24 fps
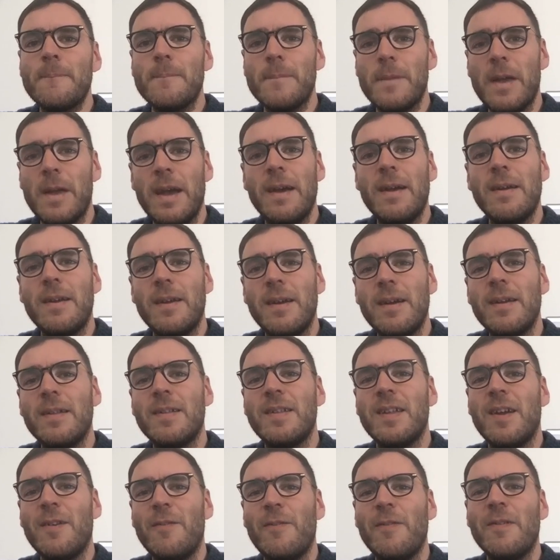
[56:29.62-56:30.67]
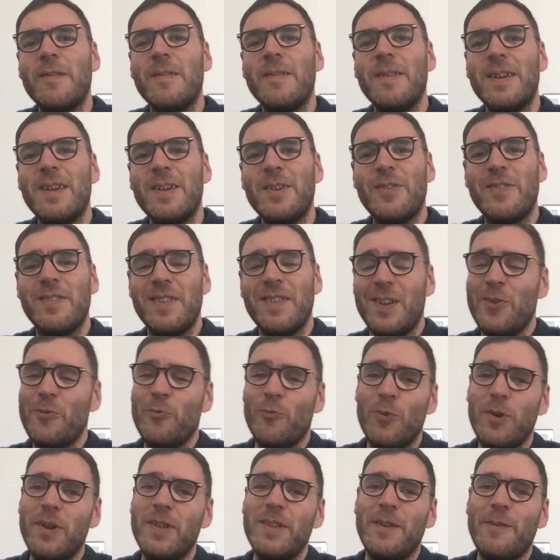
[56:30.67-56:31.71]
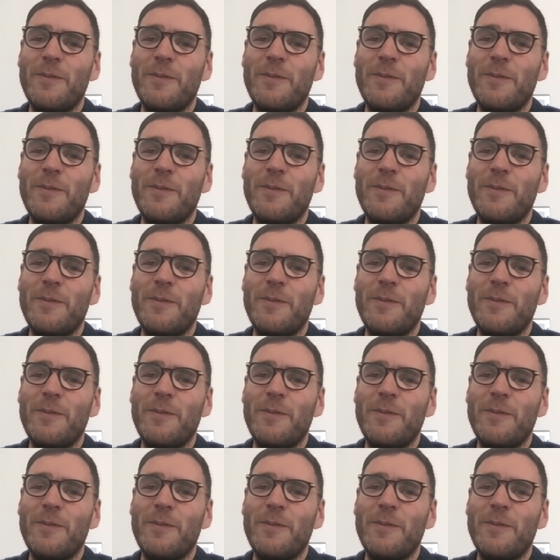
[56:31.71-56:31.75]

Yeah, definitely. It's really